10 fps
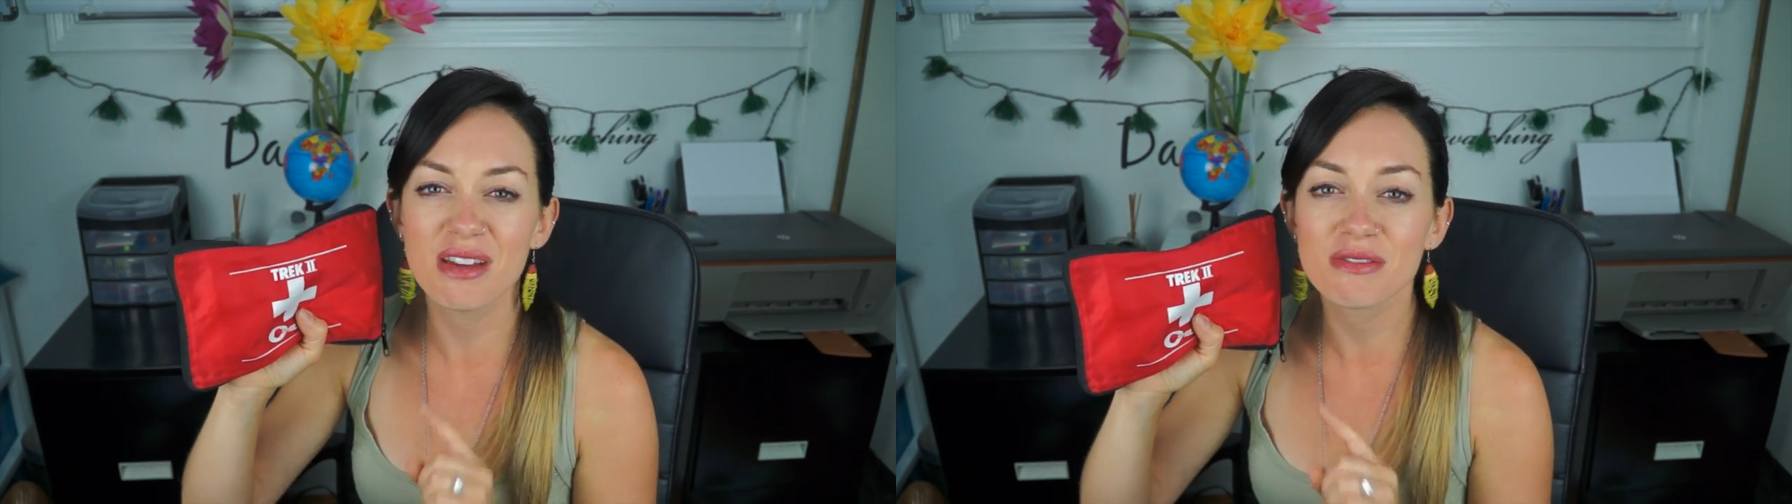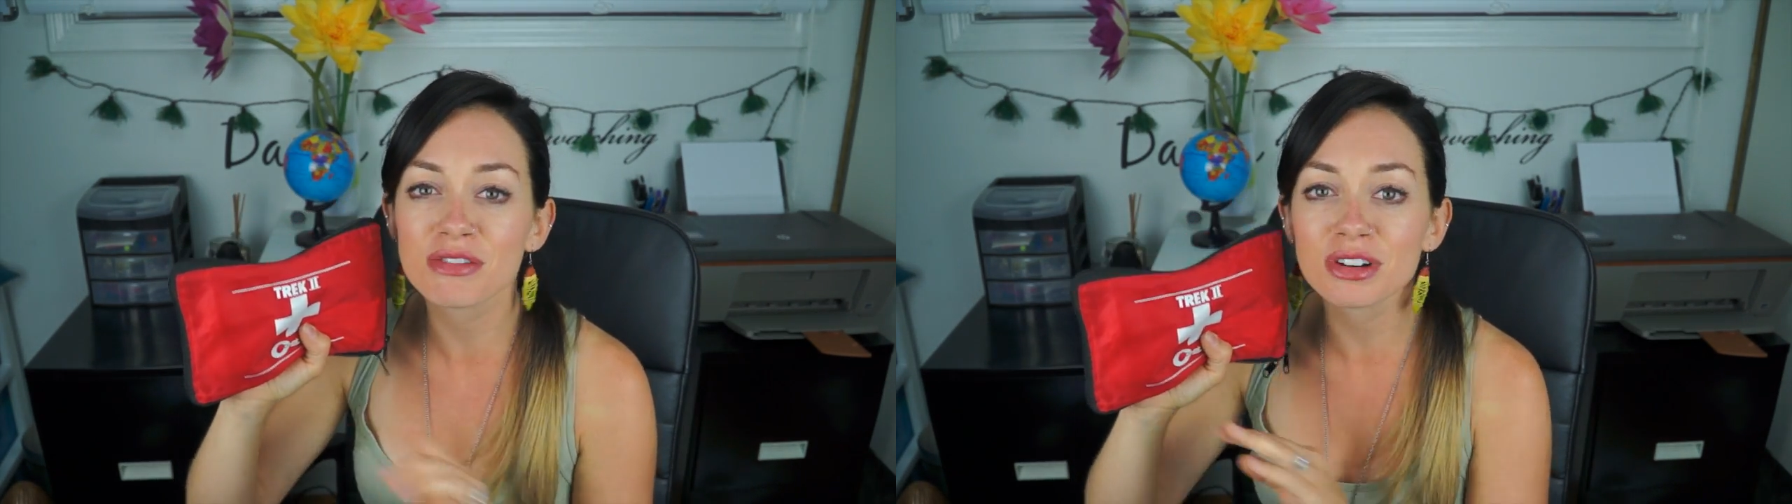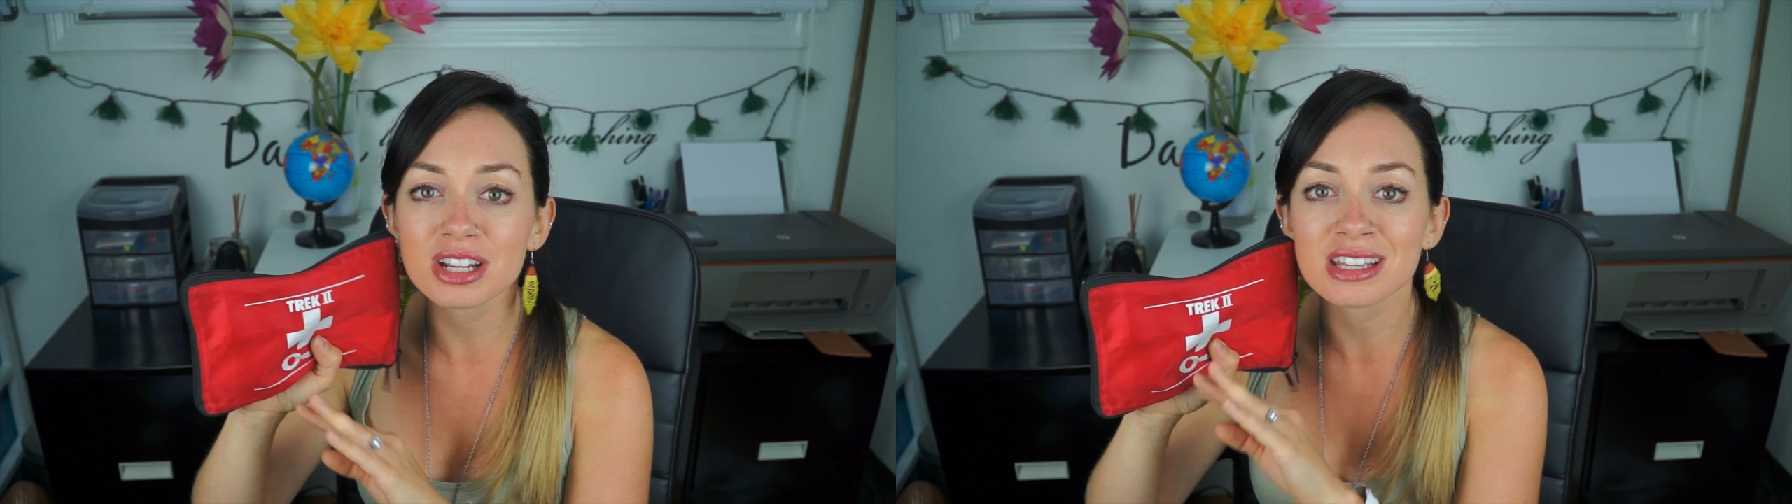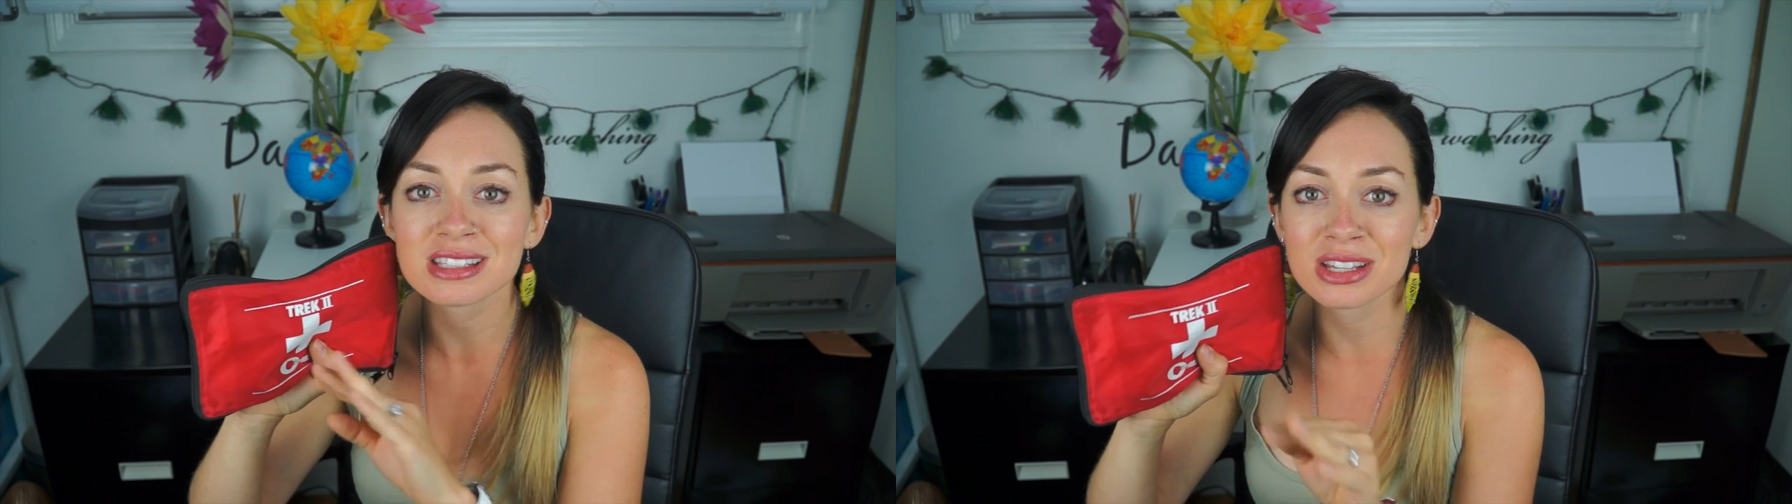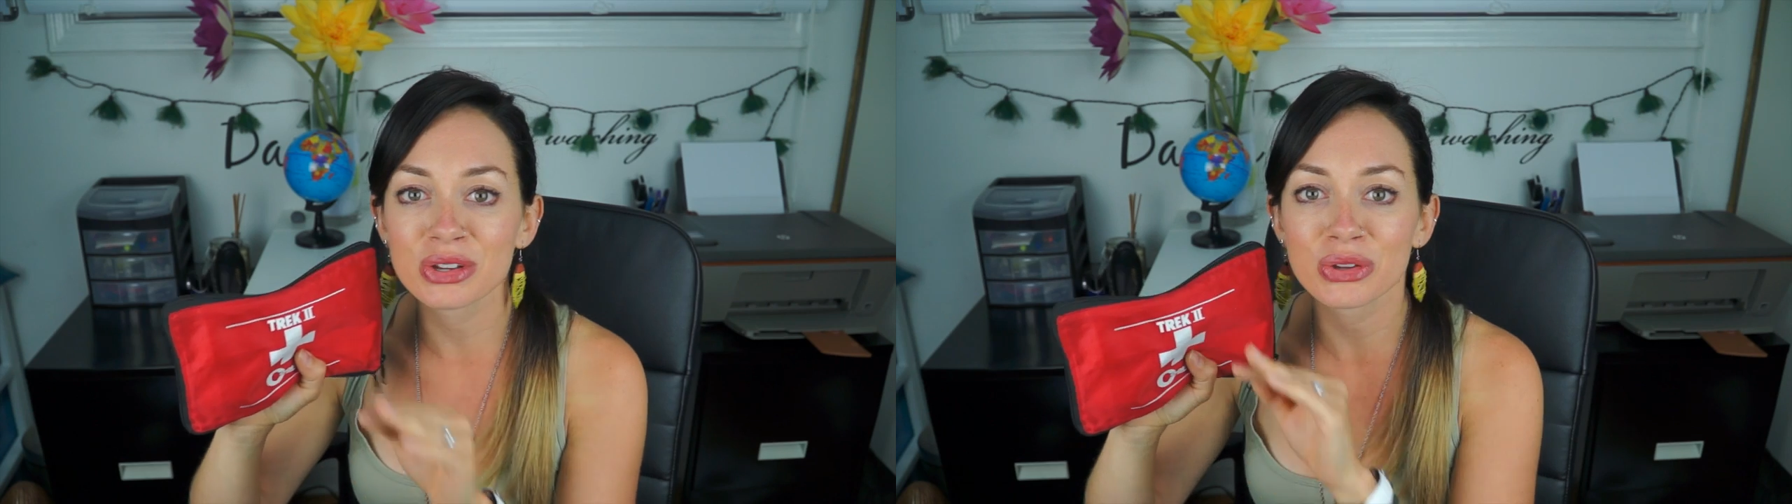every
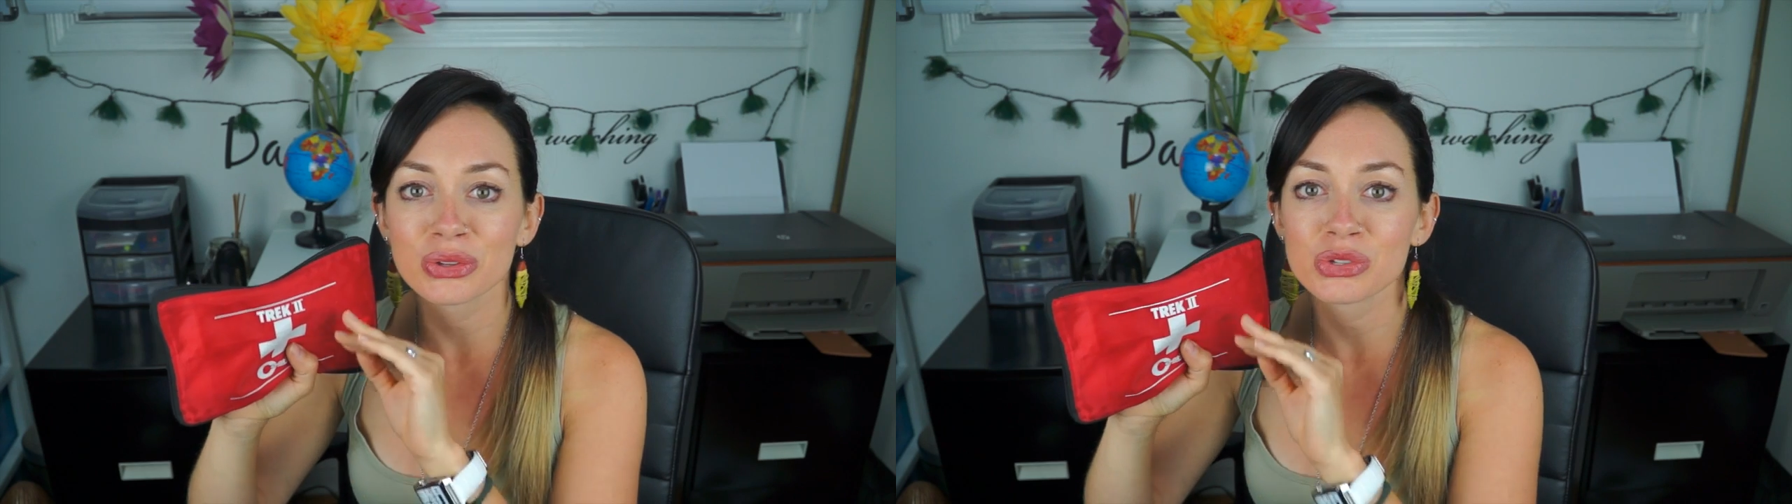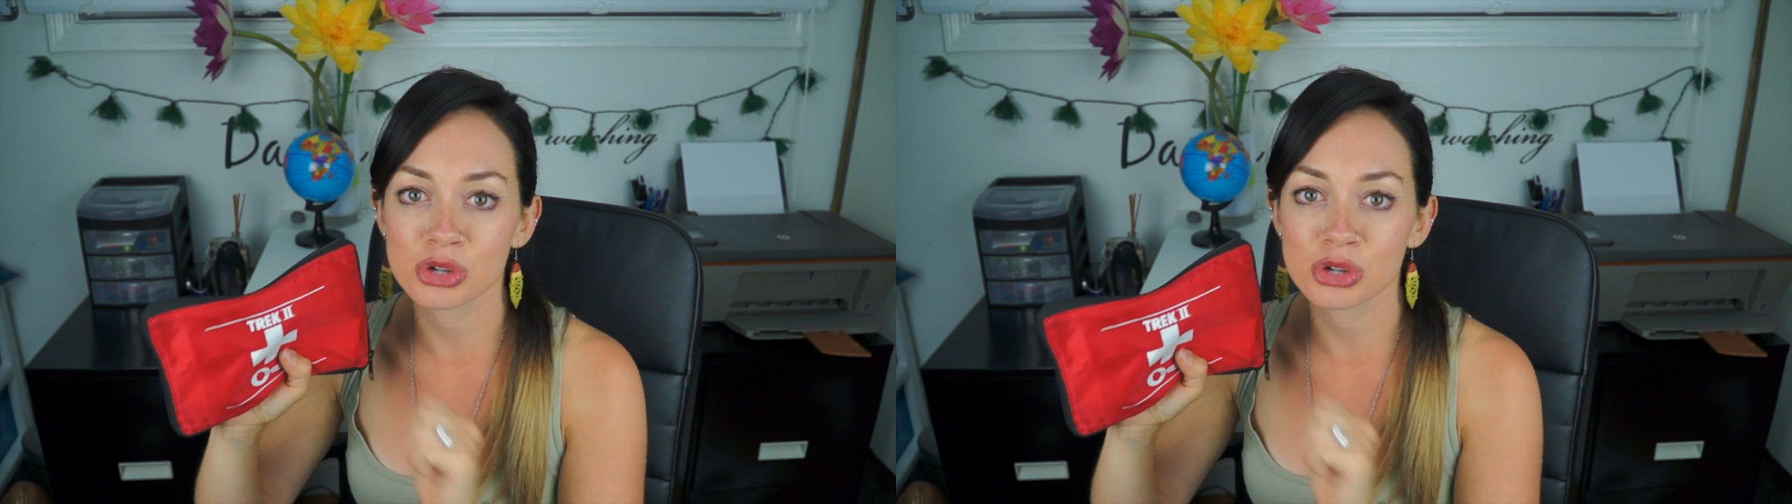single